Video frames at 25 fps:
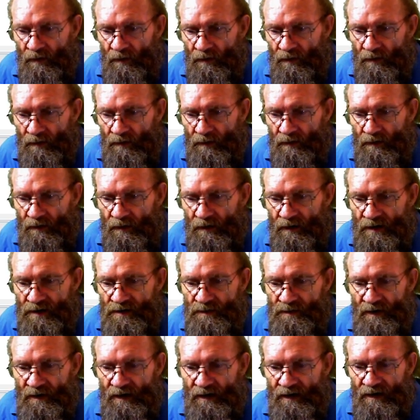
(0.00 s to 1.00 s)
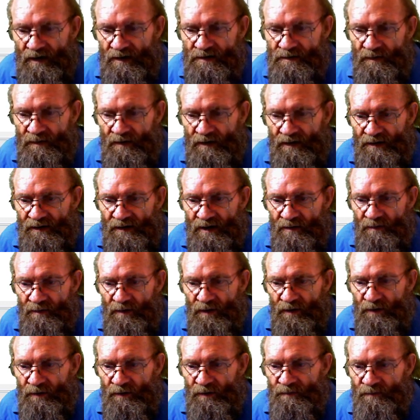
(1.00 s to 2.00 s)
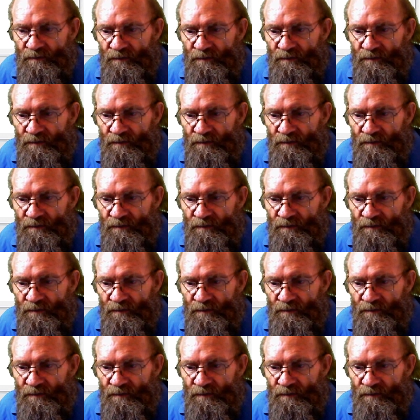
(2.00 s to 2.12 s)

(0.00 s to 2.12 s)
And there's my XML demo.